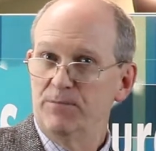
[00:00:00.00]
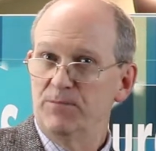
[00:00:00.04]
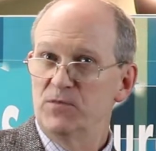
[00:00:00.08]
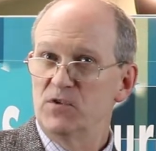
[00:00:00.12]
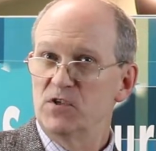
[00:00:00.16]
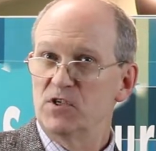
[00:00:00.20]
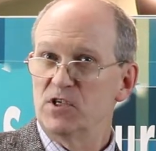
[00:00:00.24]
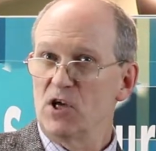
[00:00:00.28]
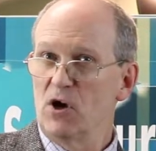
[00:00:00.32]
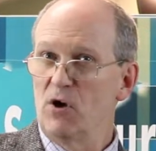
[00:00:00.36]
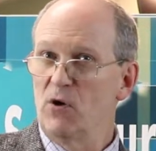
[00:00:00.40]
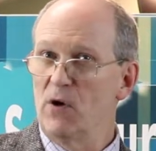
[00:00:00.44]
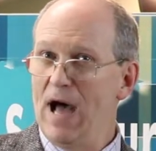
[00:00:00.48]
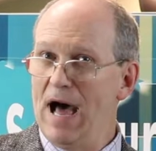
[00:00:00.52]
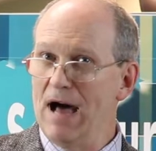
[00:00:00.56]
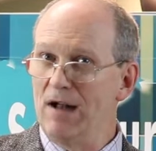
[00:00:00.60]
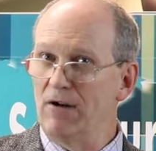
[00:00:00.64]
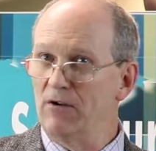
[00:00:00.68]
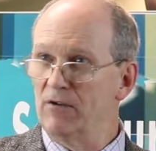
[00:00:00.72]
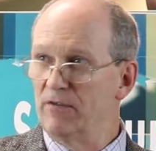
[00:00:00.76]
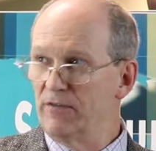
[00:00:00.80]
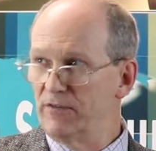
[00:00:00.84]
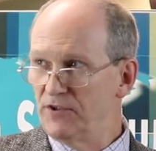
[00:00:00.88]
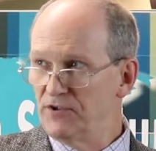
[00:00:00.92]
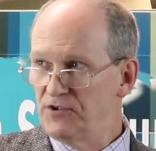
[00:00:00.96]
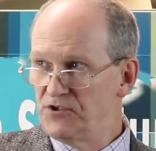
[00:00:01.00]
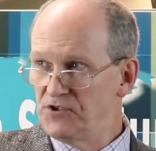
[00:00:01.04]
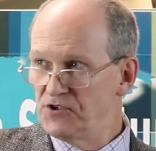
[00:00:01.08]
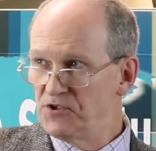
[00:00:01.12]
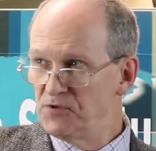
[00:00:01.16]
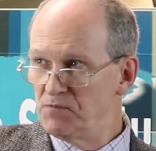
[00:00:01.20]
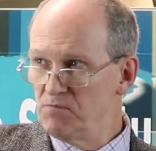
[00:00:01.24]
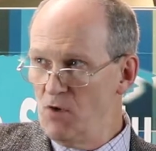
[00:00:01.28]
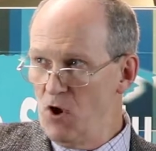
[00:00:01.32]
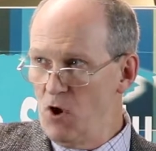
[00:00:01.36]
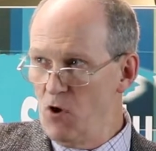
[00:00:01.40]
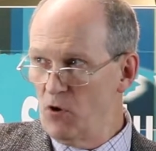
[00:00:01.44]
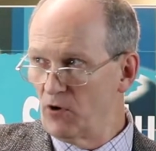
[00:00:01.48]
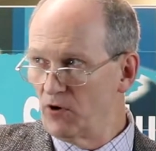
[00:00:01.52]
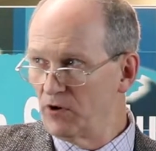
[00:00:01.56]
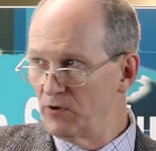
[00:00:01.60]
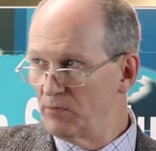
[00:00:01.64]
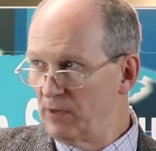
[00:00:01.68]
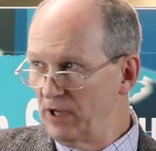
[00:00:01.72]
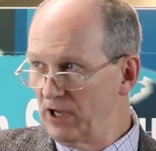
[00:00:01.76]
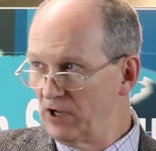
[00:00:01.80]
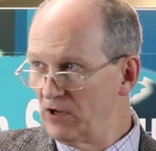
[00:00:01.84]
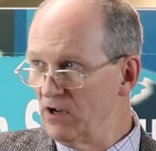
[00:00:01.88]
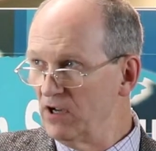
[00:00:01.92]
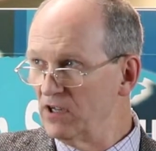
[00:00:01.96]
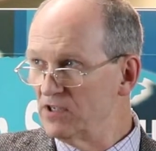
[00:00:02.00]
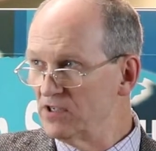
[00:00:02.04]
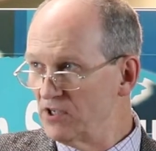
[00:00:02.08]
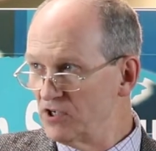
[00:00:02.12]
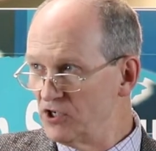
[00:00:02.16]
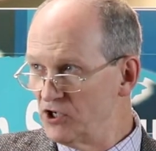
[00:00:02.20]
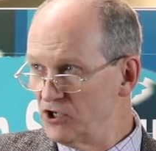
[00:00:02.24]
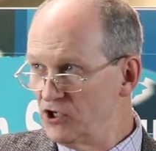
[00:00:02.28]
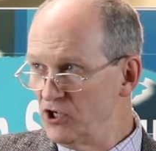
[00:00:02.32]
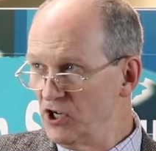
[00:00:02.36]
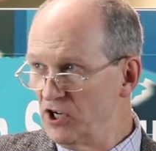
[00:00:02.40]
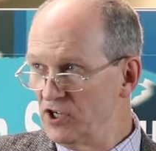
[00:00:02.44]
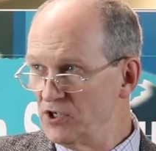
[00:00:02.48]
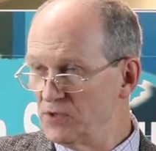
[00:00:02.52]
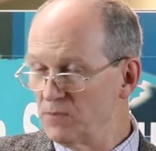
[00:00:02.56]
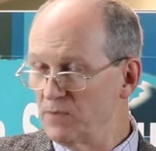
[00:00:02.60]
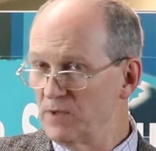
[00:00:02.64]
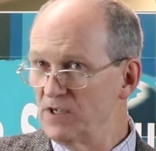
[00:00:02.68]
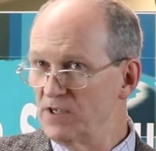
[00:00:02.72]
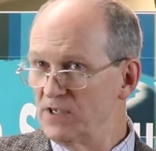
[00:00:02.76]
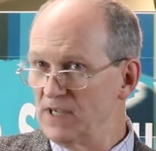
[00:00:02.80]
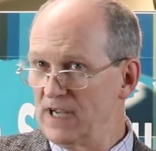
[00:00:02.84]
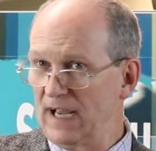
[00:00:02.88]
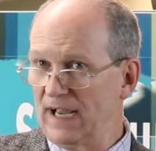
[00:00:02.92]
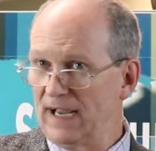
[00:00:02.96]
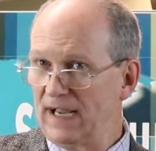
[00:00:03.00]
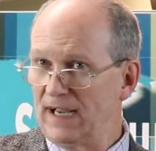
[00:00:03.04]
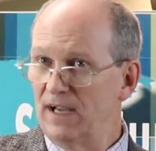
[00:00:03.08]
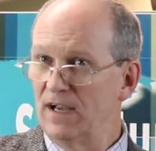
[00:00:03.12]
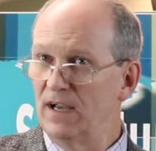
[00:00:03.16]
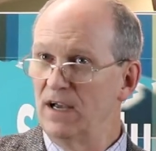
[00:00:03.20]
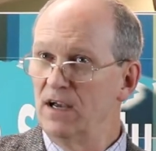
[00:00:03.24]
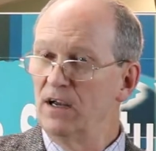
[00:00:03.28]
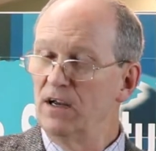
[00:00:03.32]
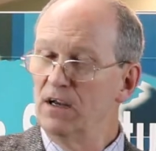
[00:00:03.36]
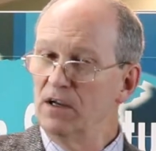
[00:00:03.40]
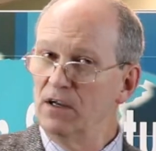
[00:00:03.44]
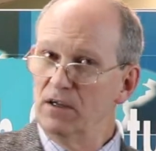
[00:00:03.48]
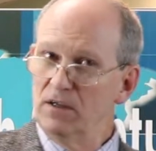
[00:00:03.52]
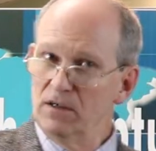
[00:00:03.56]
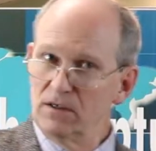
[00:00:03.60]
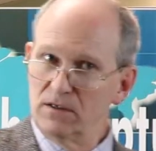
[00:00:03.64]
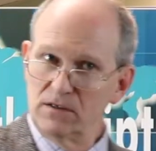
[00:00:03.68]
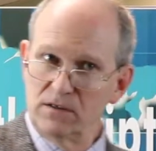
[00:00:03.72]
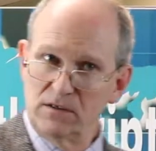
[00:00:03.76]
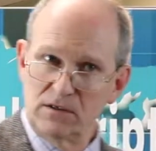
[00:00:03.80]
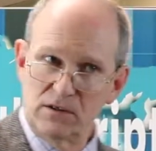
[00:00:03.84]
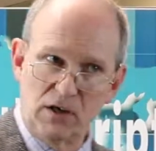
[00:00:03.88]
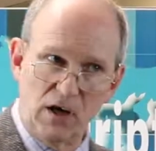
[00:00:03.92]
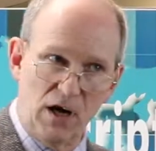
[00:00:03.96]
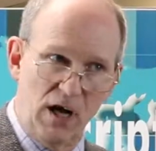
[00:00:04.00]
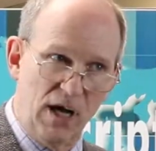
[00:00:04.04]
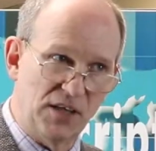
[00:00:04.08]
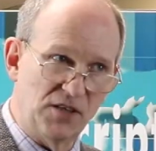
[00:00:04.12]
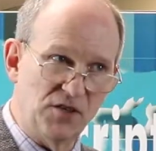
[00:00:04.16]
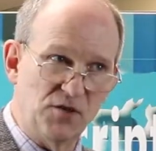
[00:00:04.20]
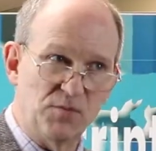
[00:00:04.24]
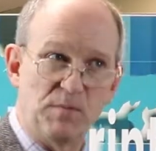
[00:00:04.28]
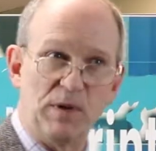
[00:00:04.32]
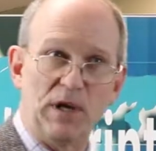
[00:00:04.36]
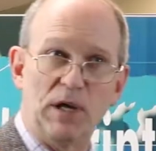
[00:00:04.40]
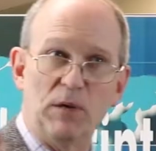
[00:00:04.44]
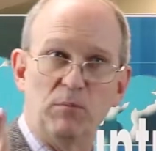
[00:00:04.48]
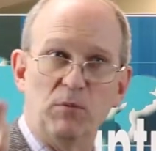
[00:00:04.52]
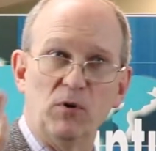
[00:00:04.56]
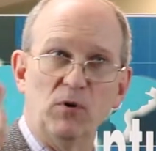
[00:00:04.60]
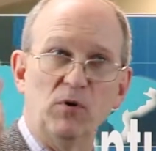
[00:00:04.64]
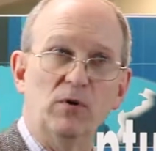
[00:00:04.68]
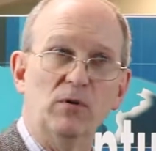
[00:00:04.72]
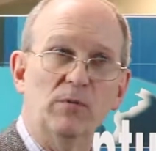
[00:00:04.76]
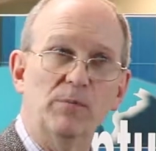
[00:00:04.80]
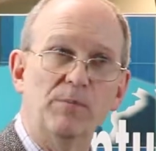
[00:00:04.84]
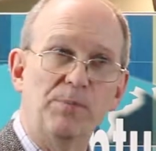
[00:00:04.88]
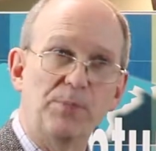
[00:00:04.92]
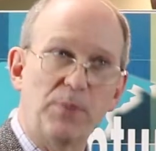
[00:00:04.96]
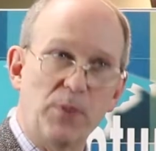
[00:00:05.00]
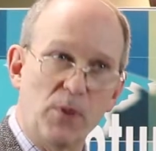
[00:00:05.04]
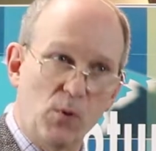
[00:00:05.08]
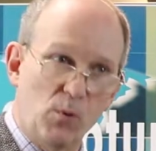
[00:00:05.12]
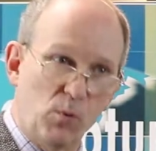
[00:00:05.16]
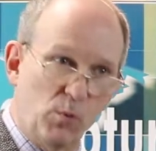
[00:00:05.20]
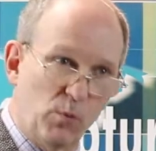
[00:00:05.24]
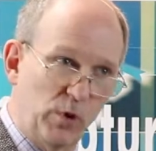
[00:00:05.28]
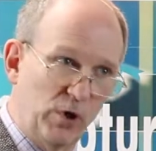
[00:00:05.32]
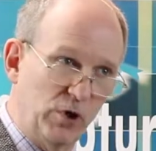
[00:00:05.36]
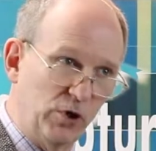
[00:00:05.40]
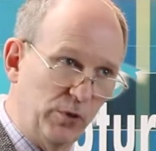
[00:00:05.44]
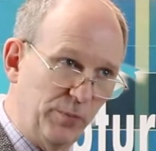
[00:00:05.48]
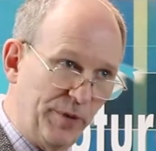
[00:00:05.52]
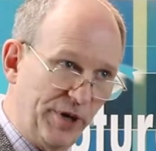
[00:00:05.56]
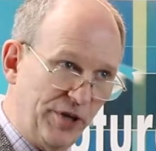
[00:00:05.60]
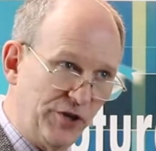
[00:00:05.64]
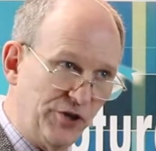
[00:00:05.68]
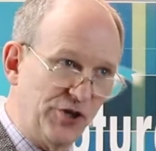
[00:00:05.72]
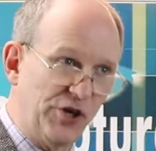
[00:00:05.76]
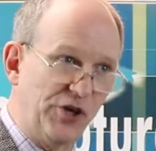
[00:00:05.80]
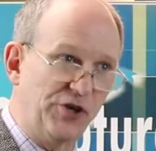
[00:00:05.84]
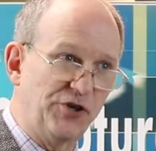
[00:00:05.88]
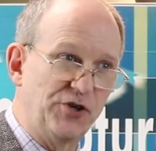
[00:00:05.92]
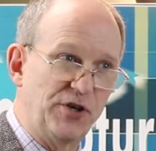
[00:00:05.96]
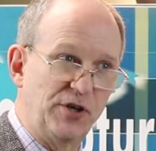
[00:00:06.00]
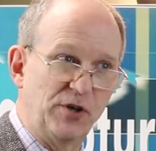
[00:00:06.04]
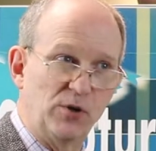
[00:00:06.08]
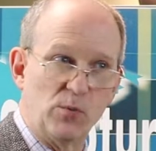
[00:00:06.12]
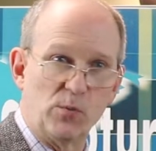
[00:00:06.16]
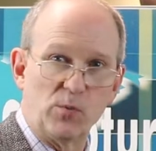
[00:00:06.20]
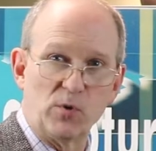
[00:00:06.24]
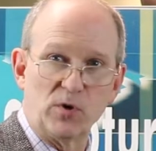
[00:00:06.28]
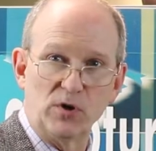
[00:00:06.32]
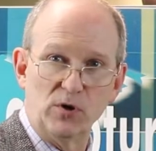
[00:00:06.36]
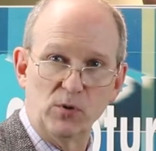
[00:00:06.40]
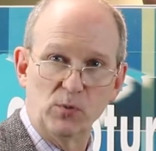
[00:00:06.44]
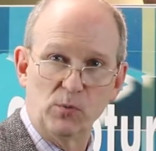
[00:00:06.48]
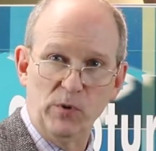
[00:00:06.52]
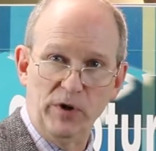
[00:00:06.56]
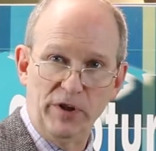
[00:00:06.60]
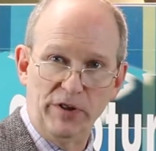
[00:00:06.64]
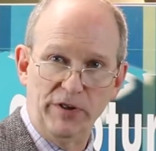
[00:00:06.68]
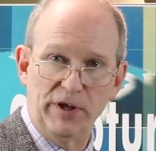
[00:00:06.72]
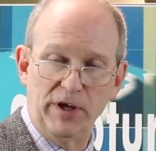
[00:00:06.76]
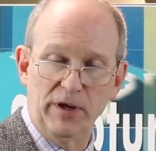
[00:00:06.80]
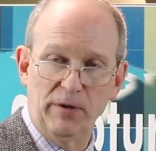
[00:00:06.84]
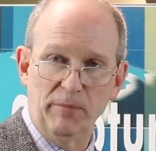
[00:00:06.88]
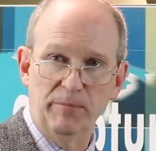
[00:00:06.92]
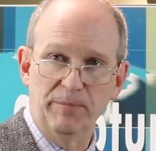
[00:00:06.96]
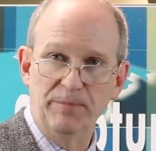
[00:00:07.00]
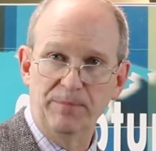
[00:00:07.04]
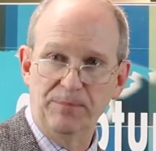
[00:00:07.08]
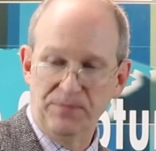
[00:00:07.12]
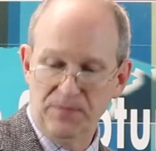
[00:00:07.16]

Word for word: So out of the smoke, because it's Judgment Day, God's people will be judging the world with him.